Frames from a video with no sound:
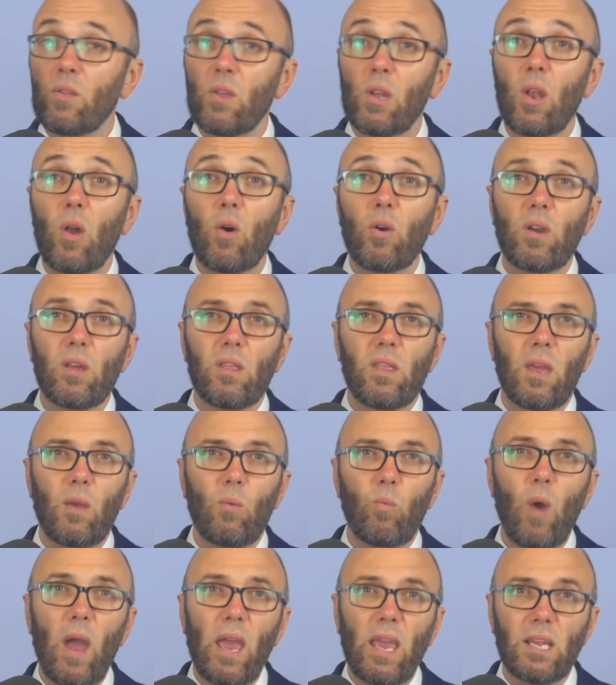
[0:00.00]
The longer
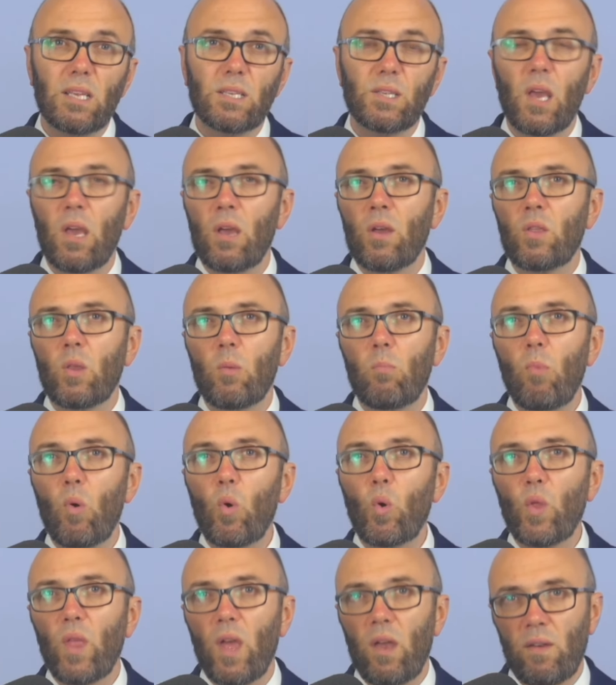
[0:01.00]
they wait, the
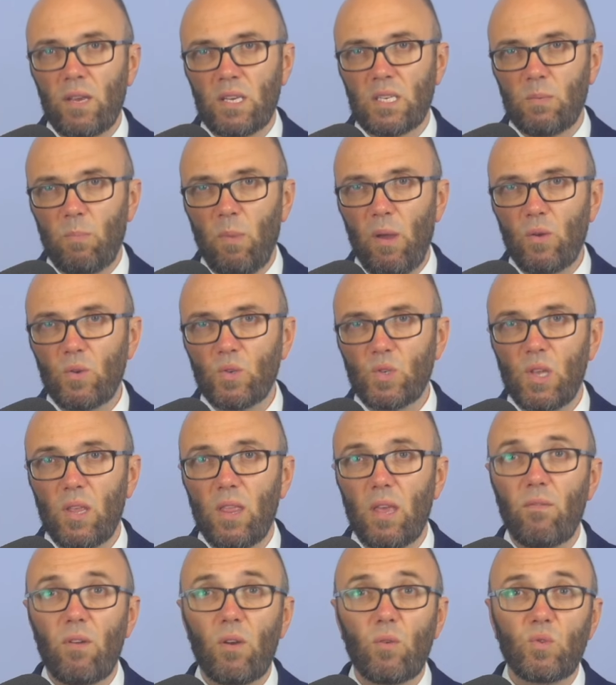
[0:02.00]
more they're exposed
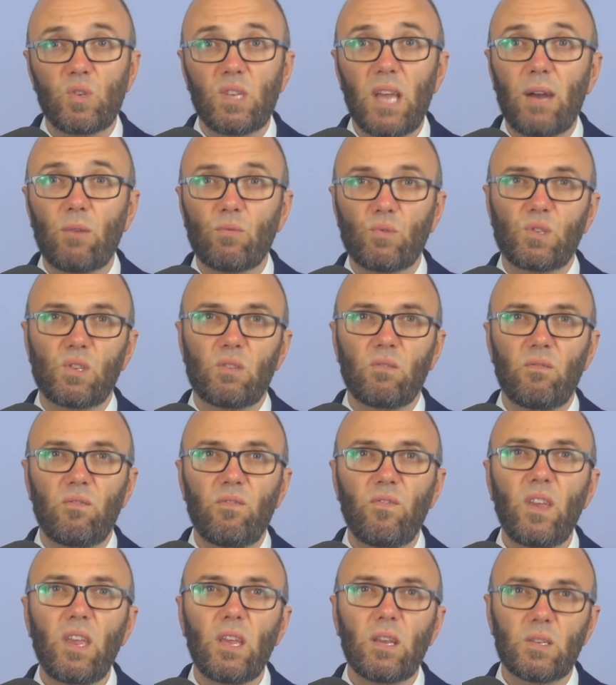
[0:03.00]
to their own doubts and
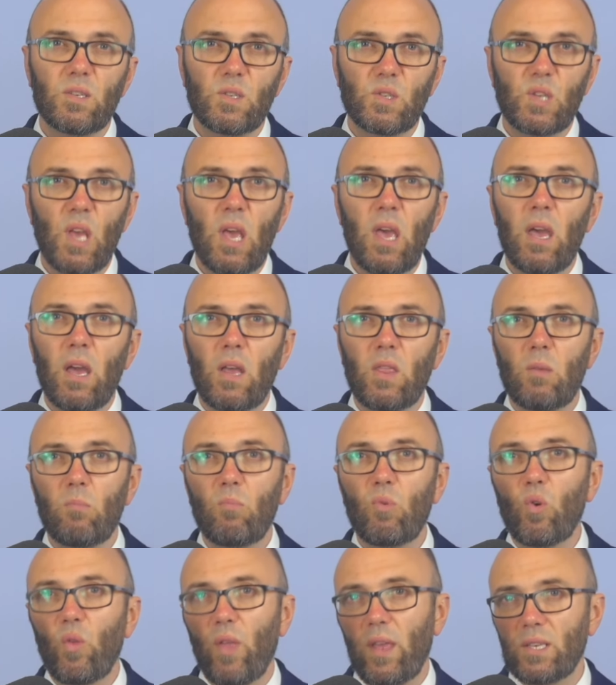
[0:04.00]
fears, and the
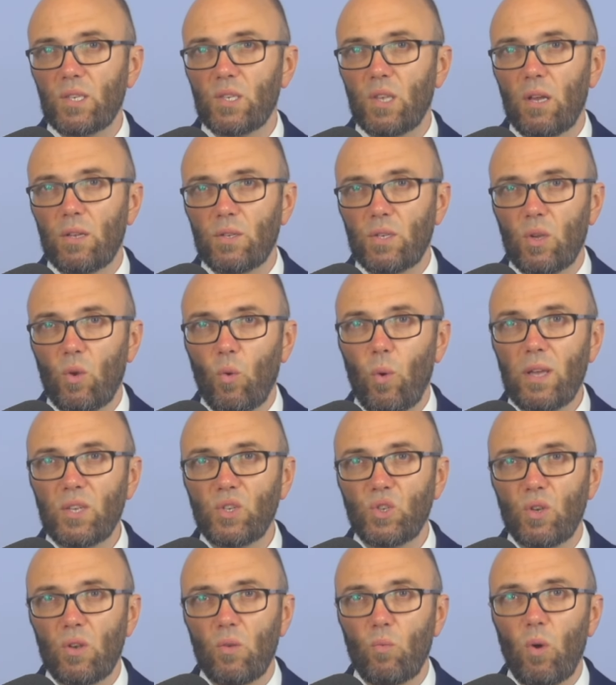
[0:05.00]
more they start to
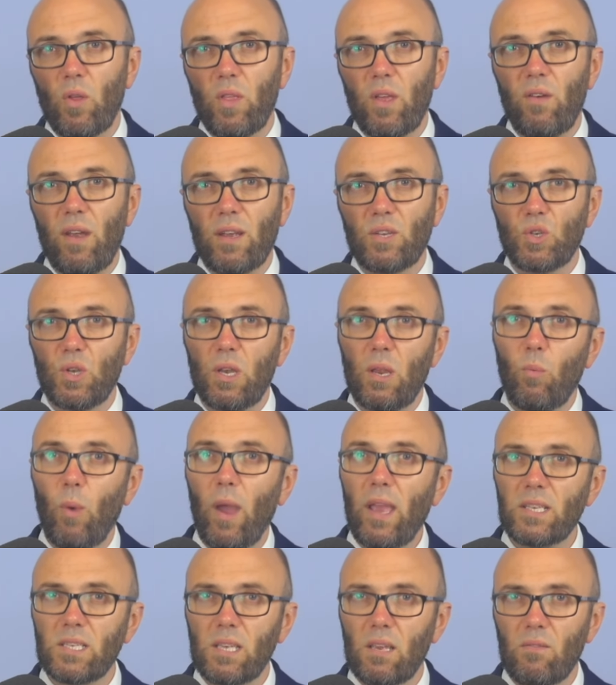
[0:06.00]
question what they're actually
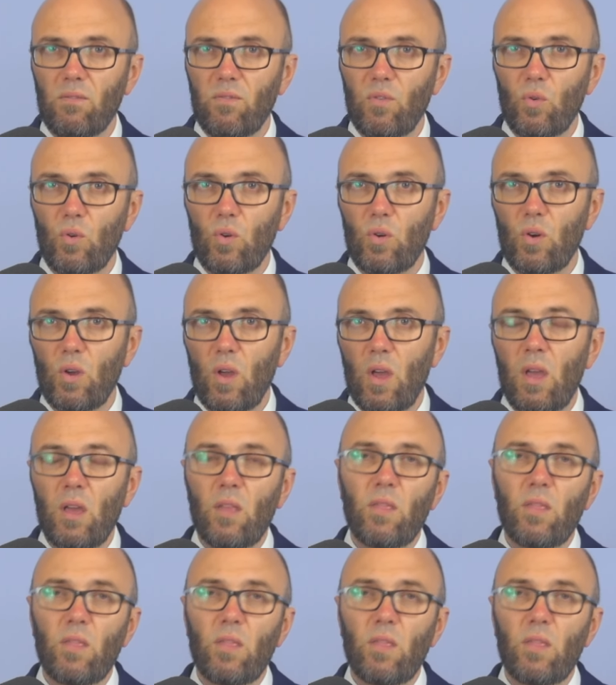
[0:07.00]
waiting for.